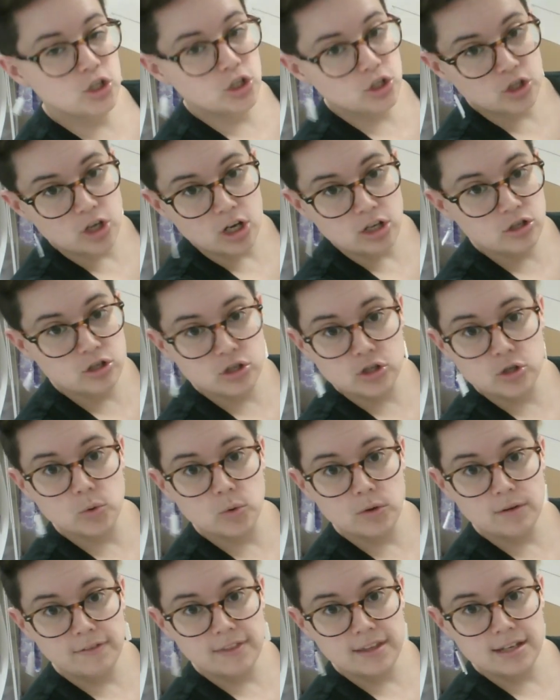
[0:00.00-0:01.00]
just 2
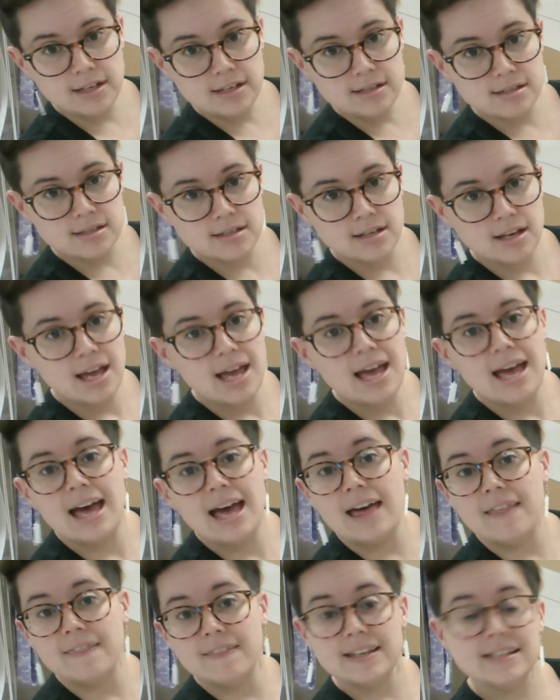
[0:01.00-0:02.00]
of these,
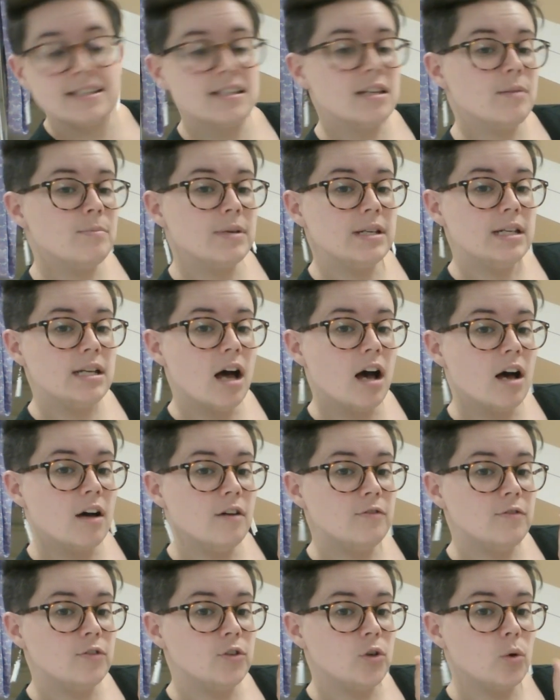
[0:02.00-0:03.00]
and these can be
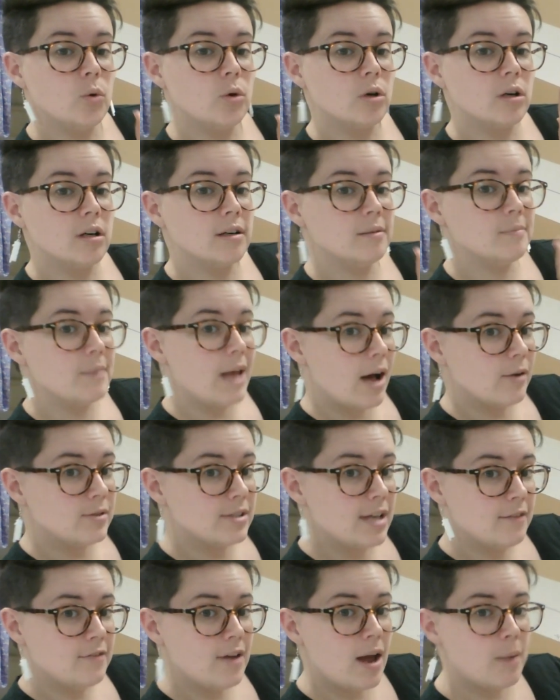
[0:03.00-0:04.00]
of your
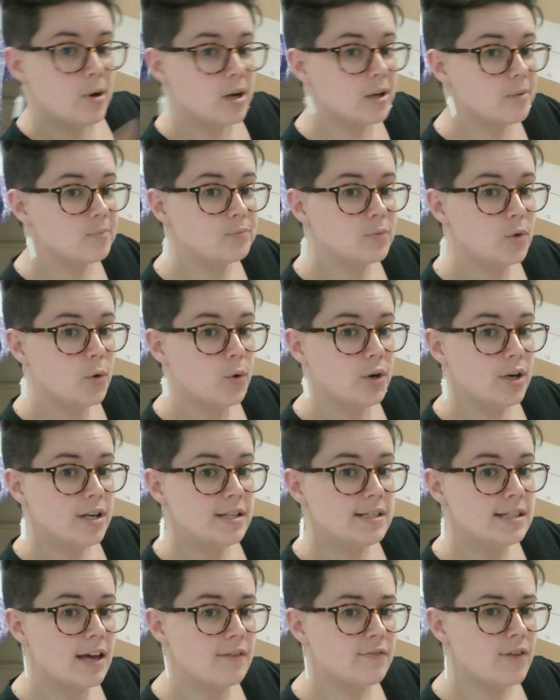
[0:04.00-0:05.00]
outside fabric or your
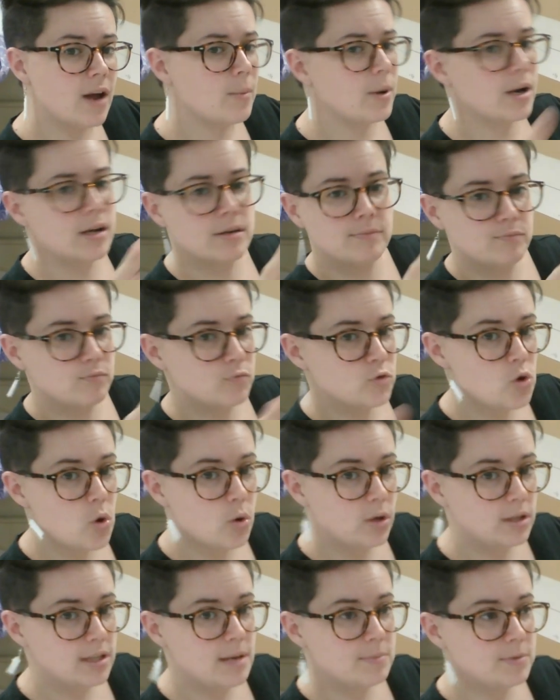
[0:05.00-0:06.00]
inside fabric.
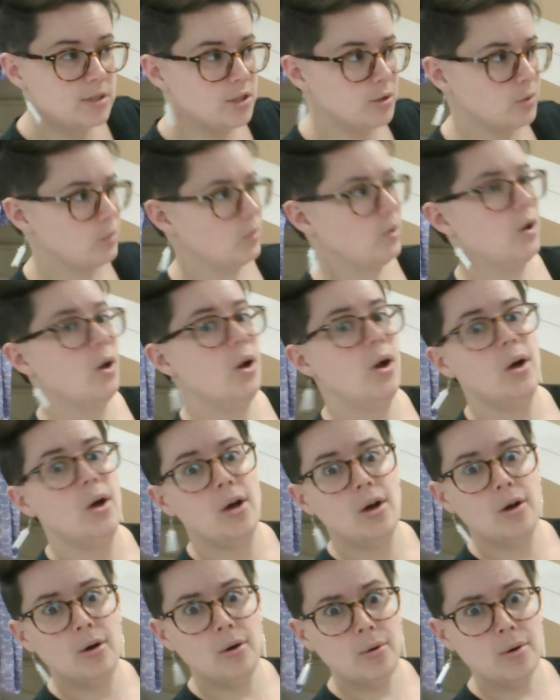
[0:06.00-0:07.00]
Totally up to you.
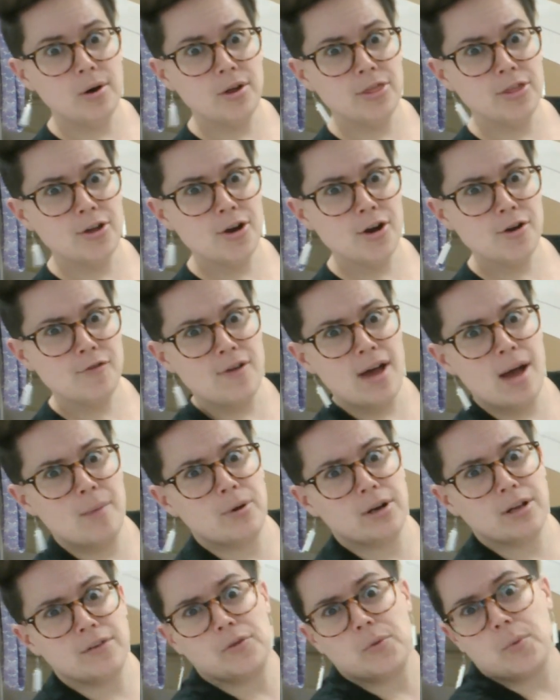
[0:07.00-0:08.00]
Or a 3rd
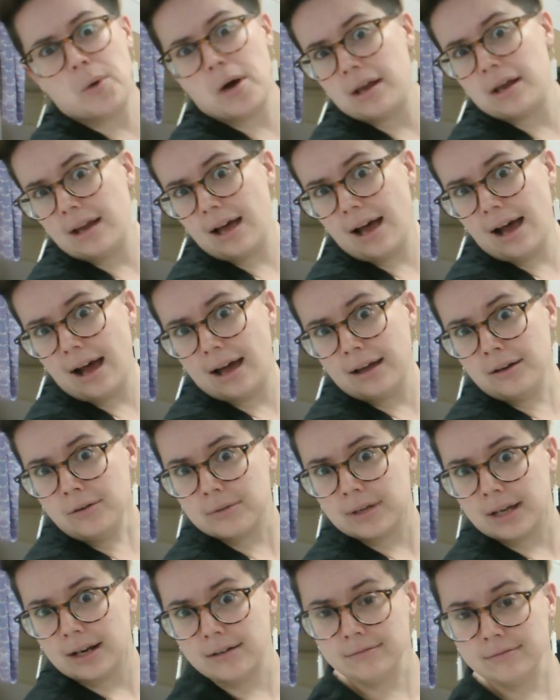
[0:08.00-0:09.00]
fabric if you want. I don't
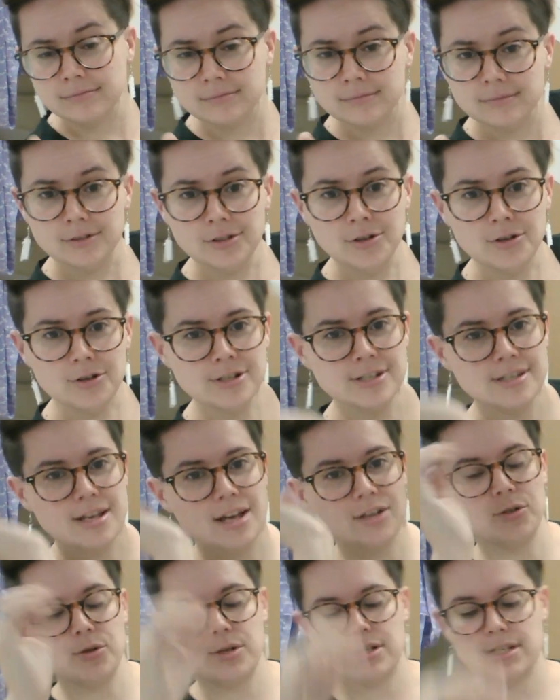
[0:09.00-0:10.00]
care. Your design
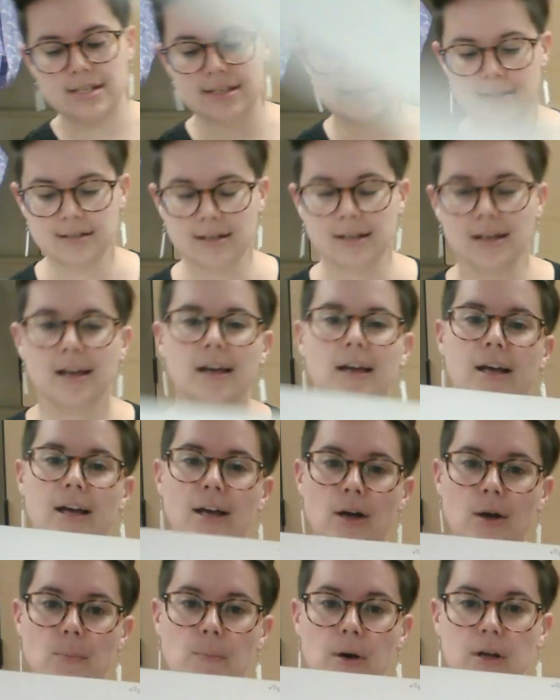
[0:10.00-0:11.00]
choices.
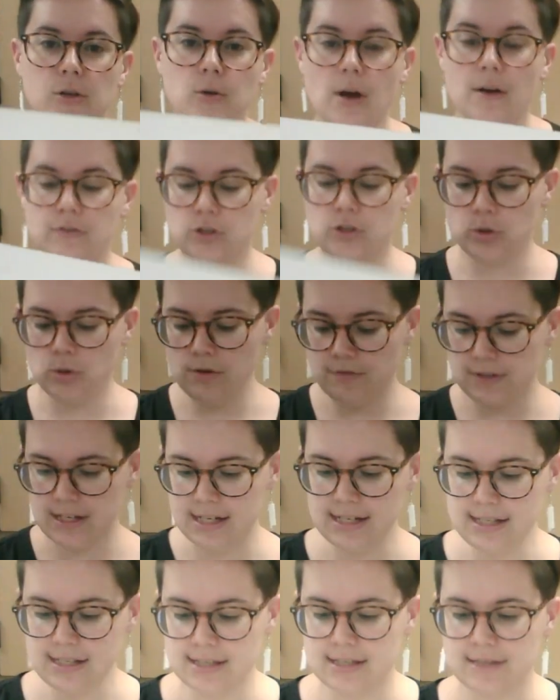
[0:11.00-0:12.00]
But you have 2 of
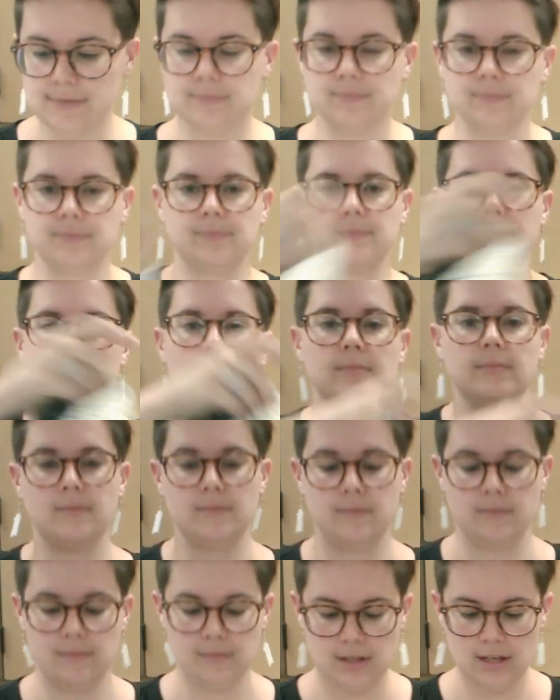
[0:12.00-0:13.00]
these,
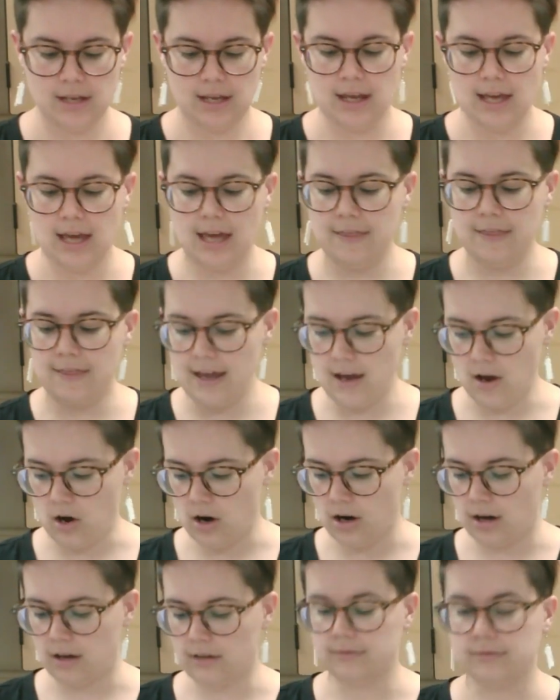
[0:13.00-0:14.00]
and they
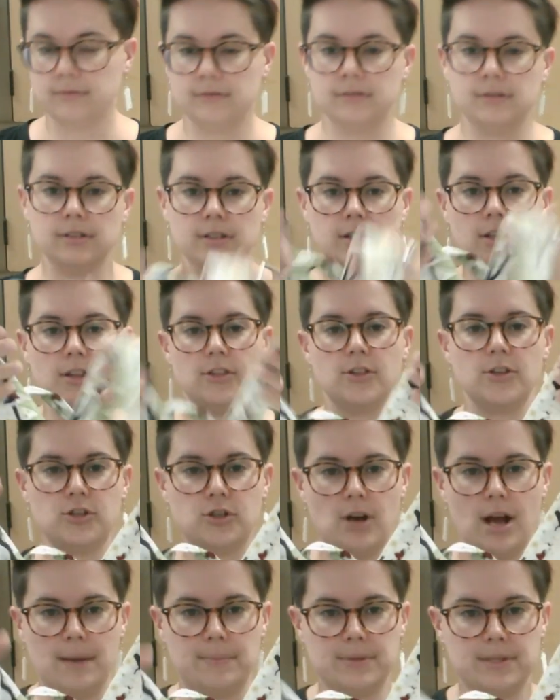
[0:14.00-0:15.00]
are the
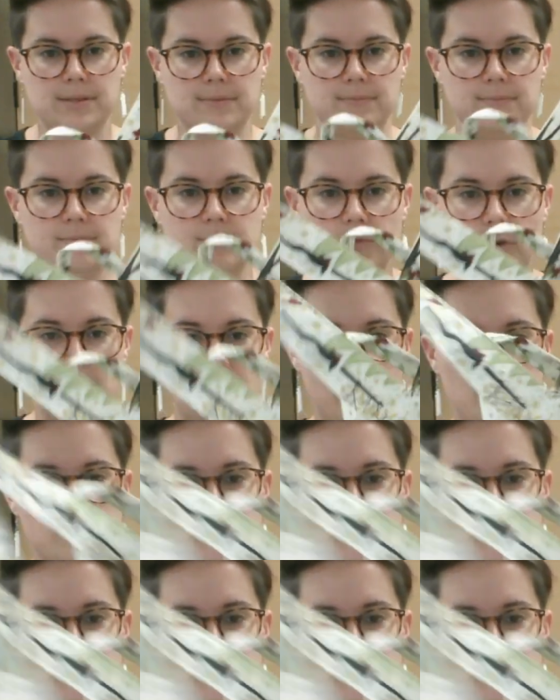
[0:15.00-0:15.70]
straps. Okay,